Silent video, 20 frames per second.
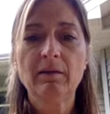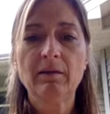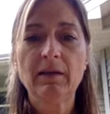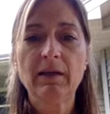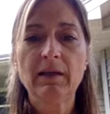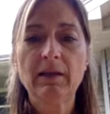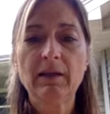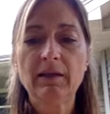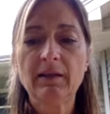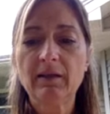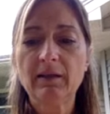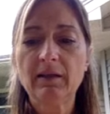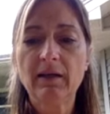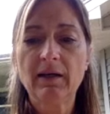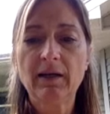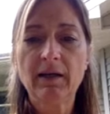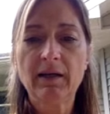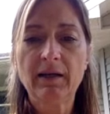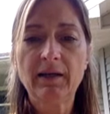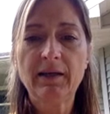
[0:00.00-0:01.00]
And
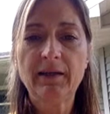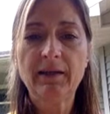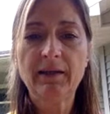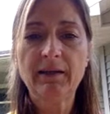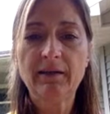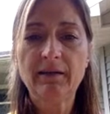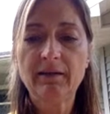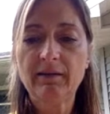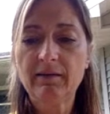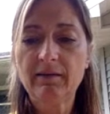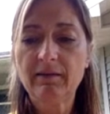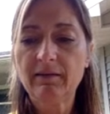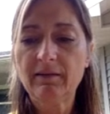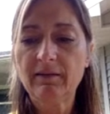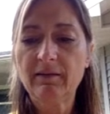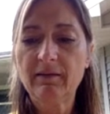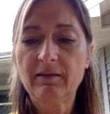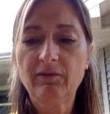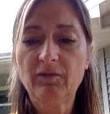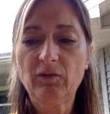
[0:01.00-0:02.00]

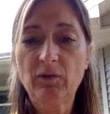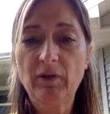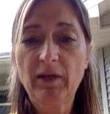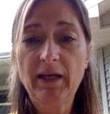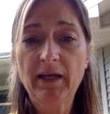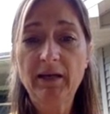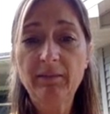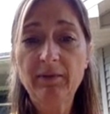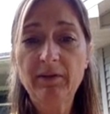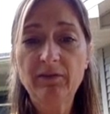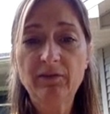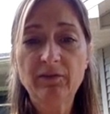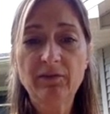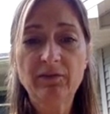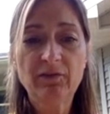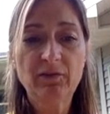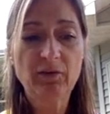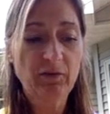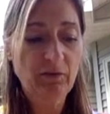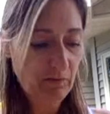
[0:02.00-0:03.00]
if you had me for
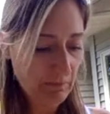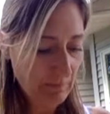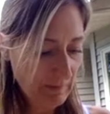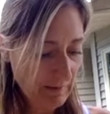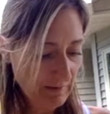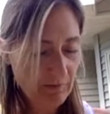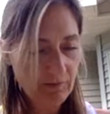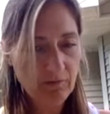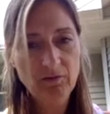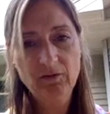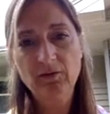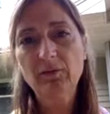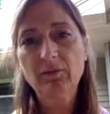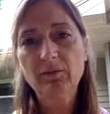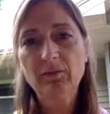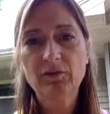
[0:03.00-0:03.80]
first semester,